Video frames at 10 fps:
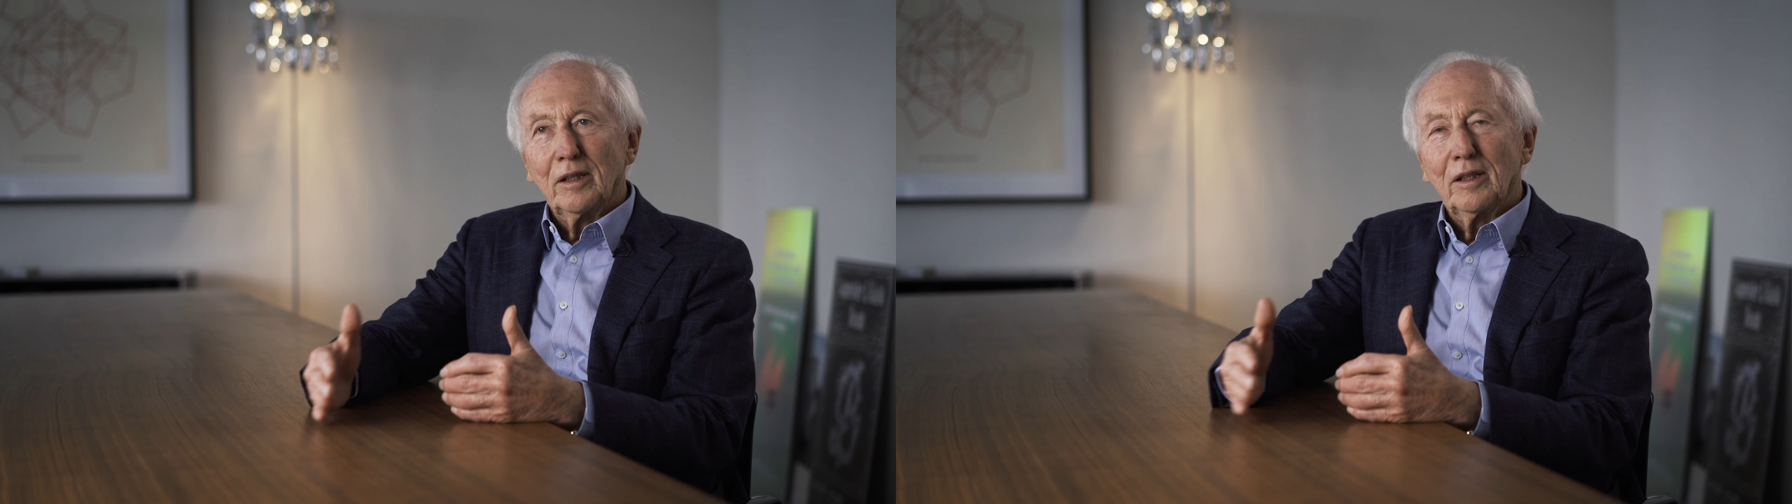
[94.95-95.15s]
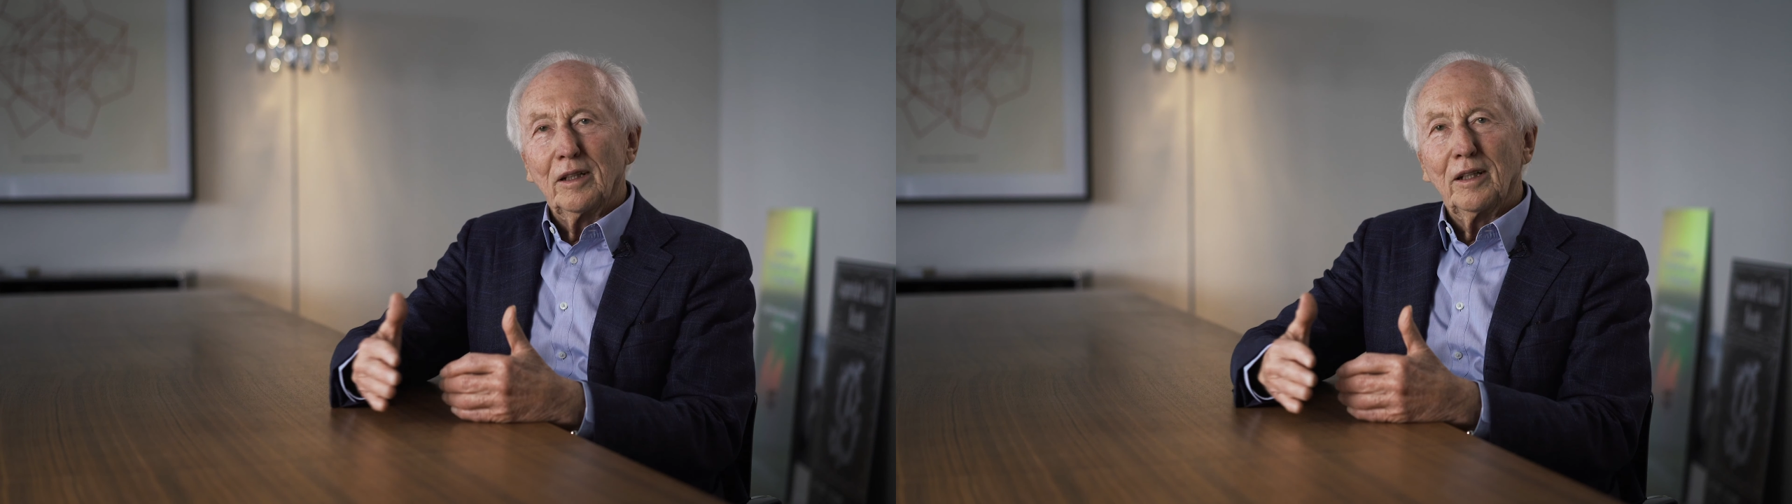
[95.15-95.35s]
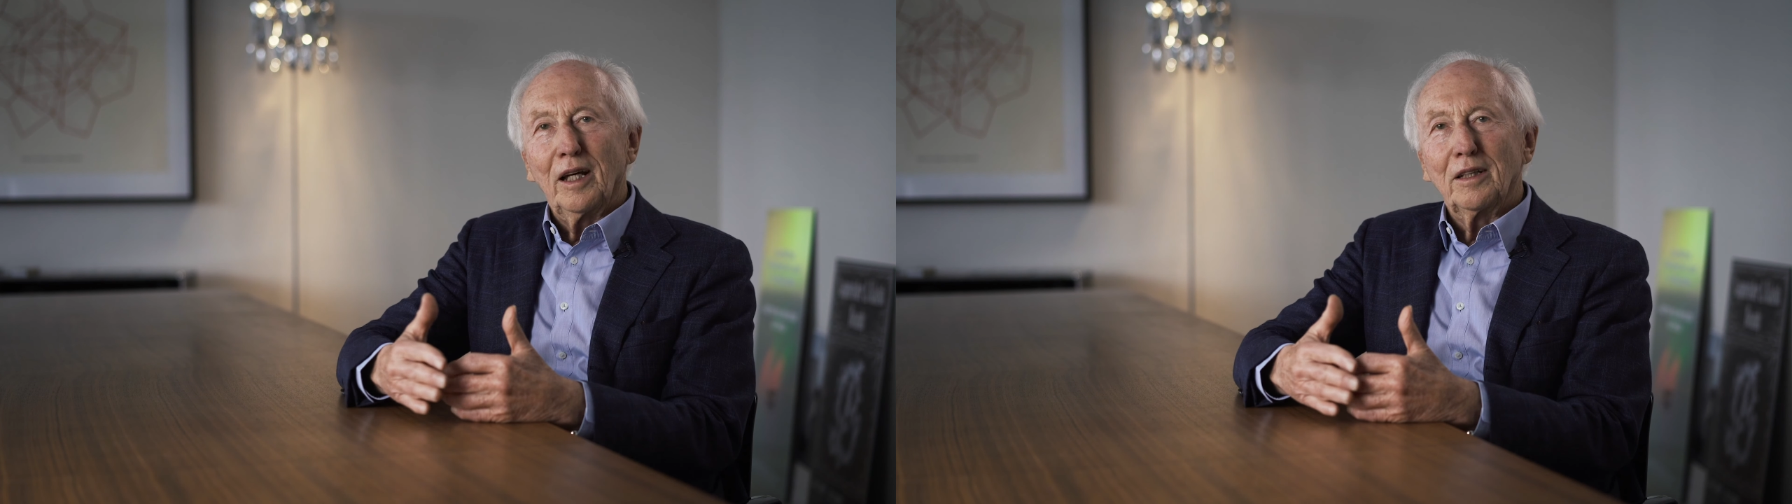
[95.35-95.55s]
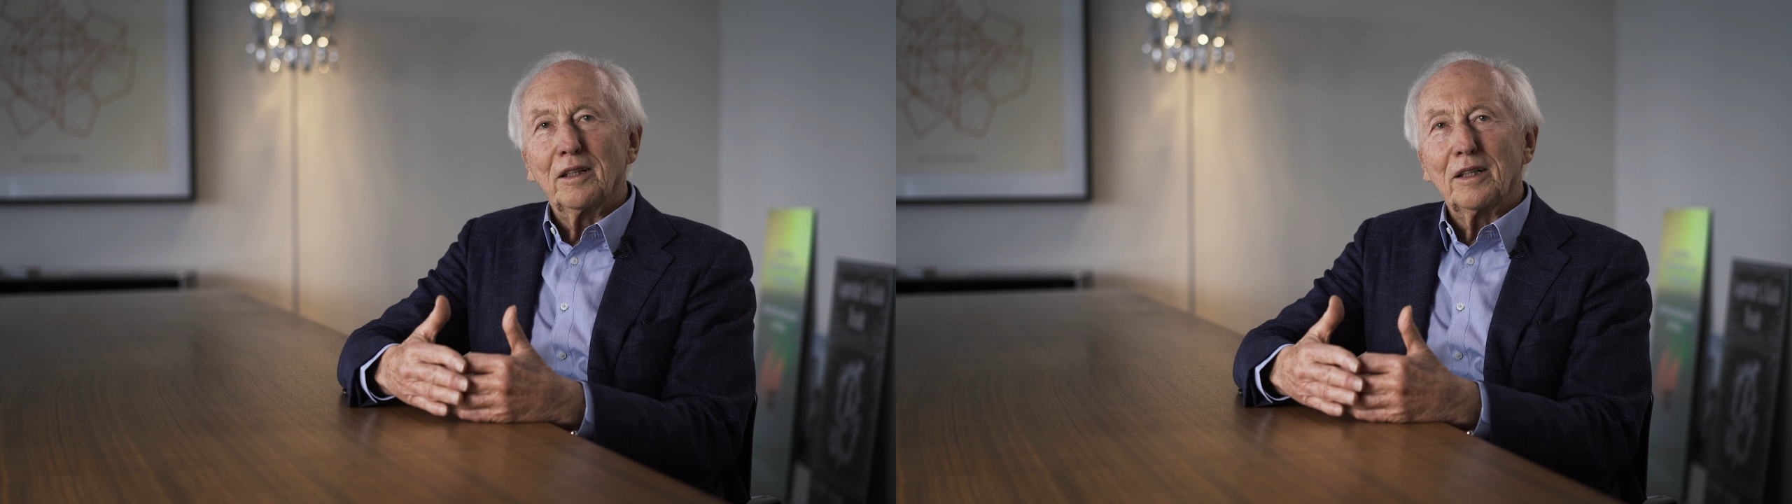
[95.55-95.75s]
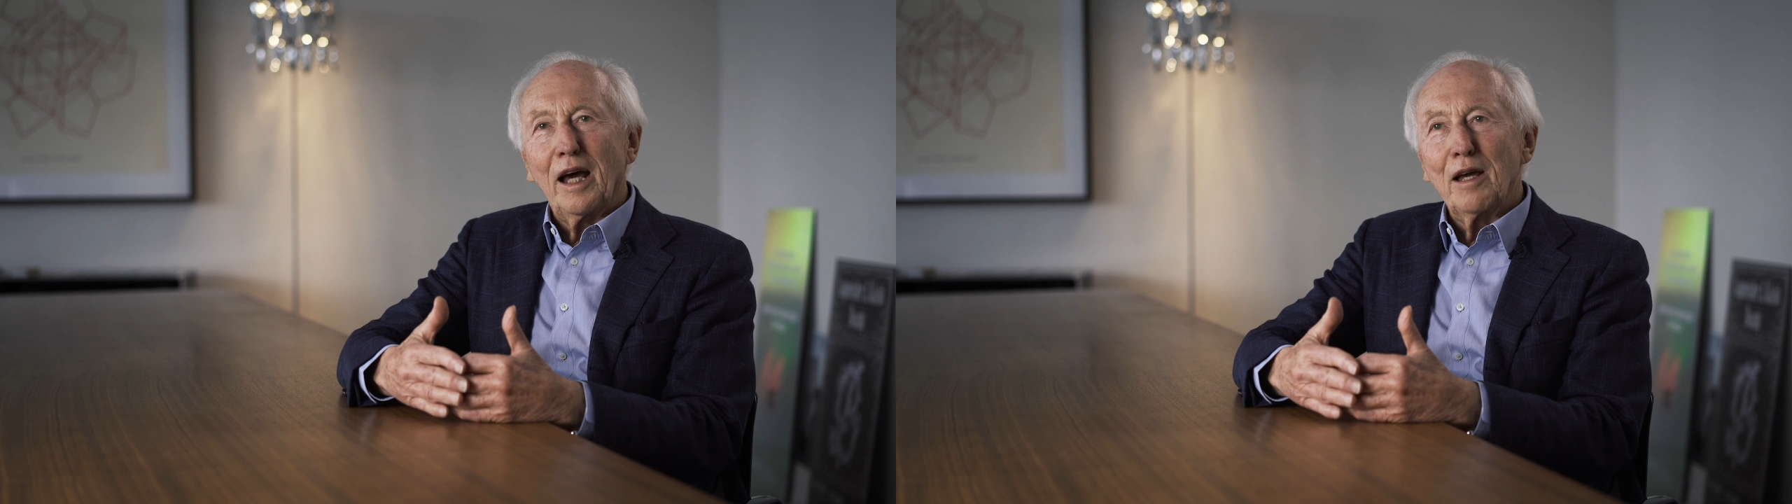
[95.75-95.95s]
uh, at
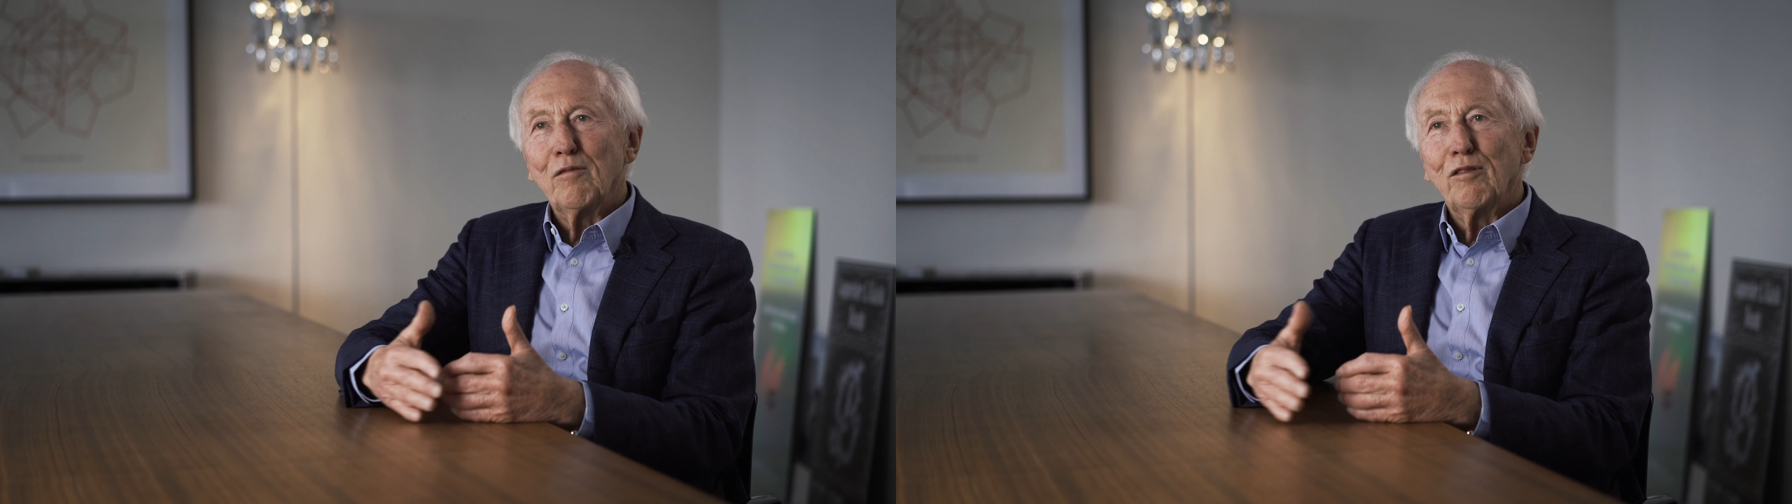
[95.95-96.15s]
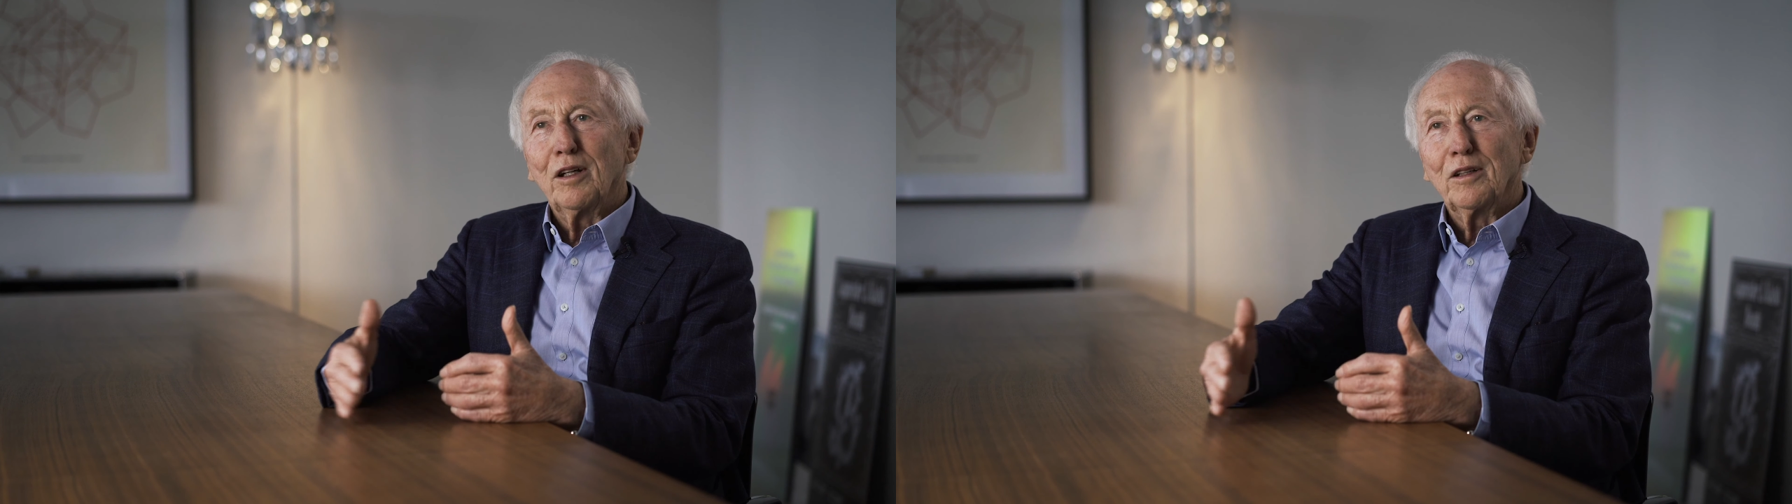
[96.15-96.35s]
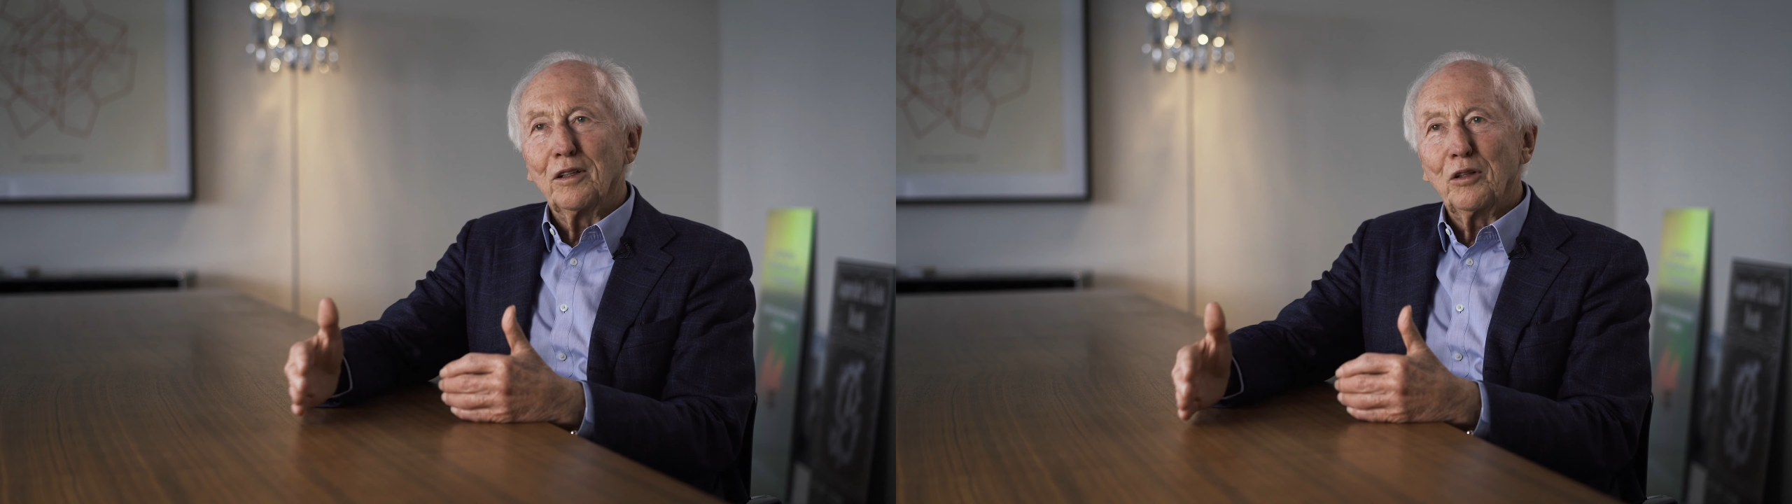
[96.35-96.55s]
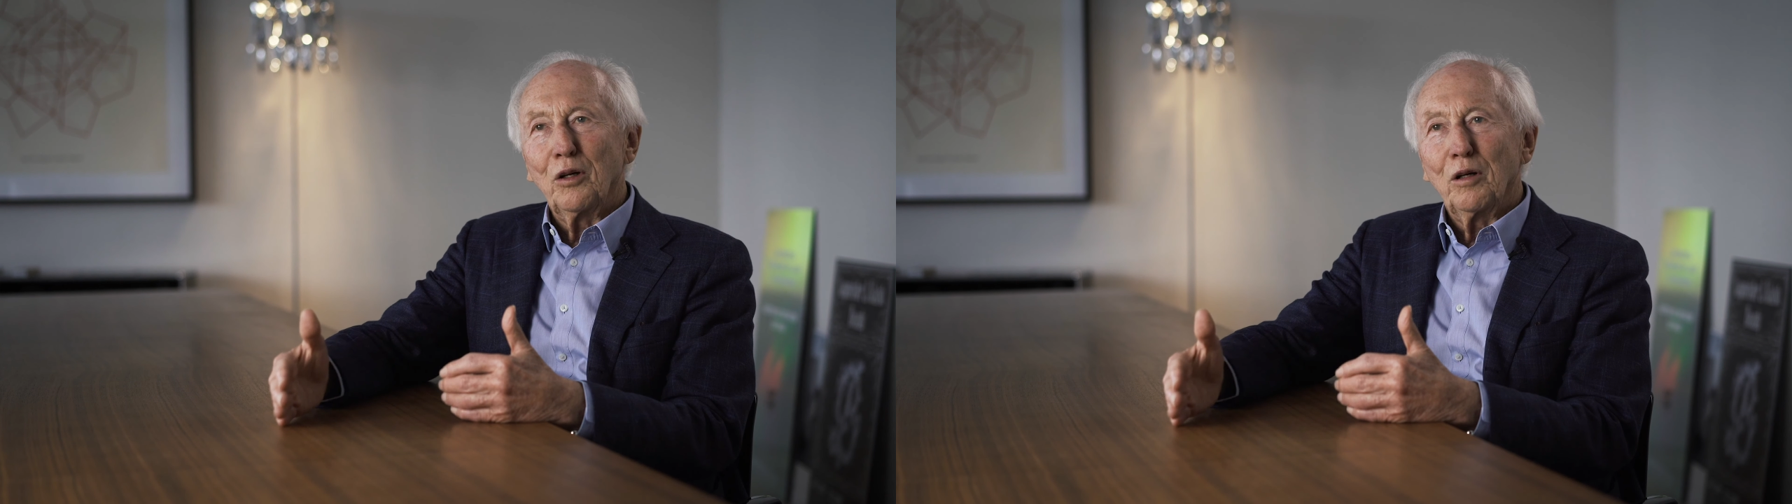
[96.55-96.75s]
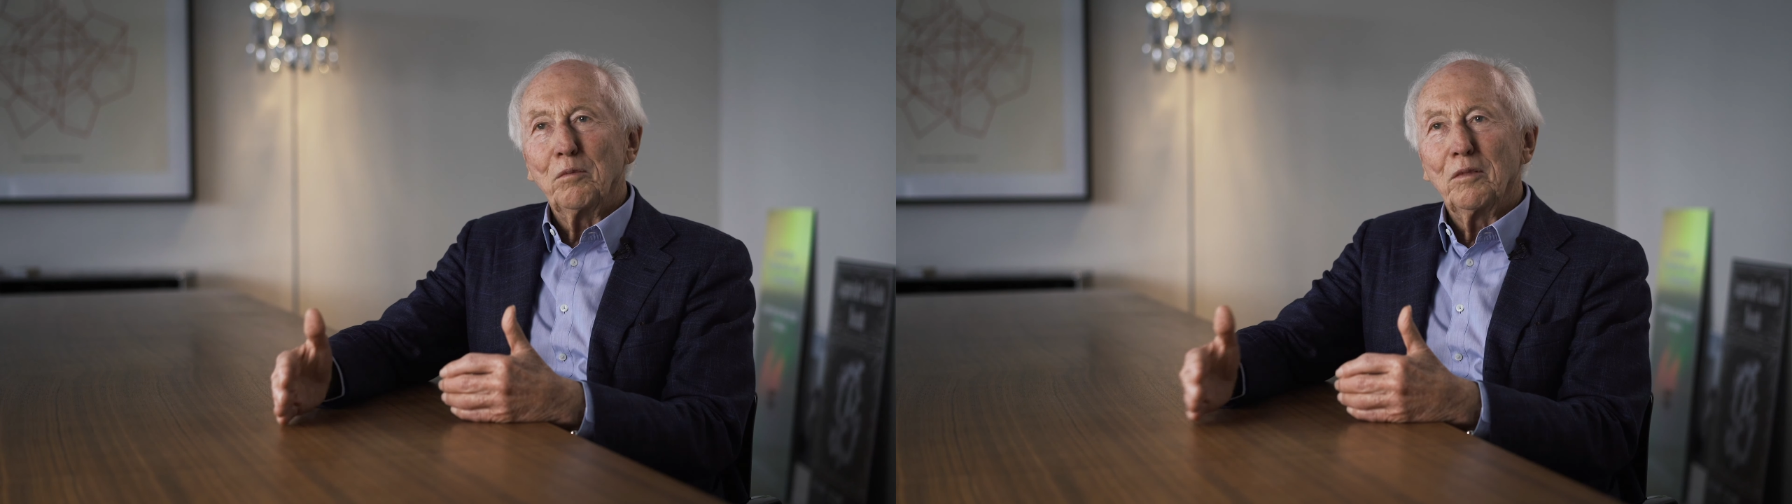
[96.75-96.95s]
a time where the
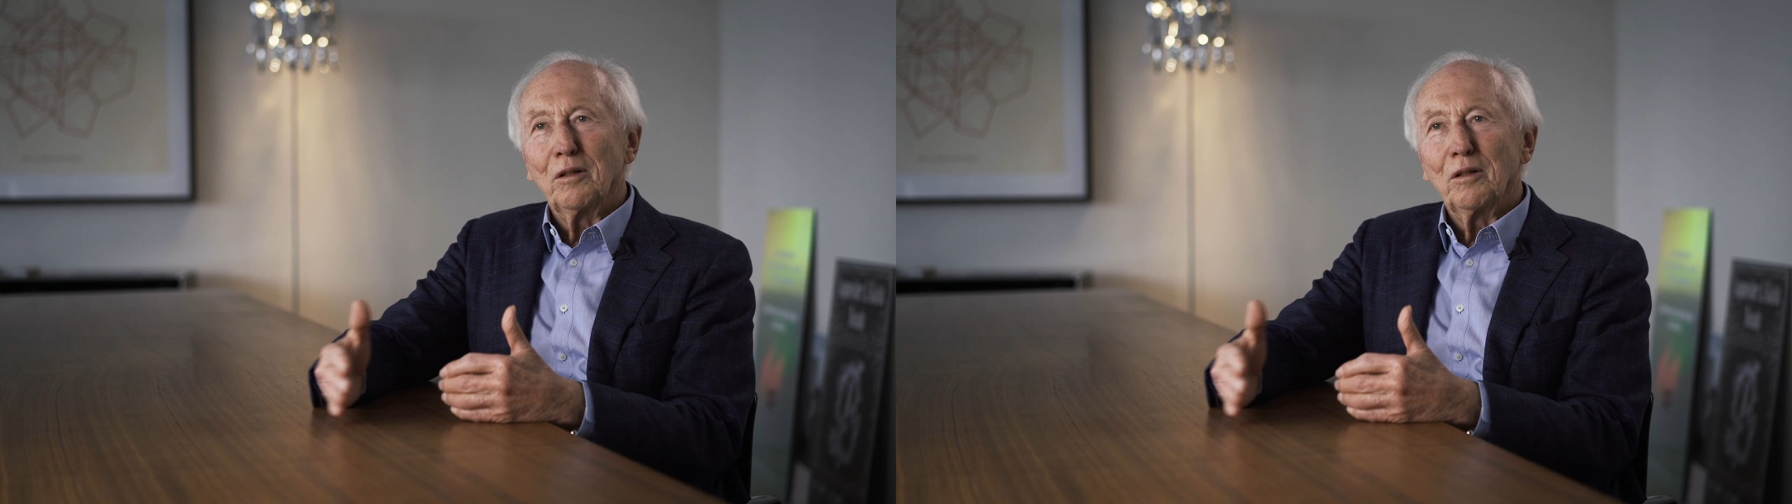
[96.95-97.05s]
term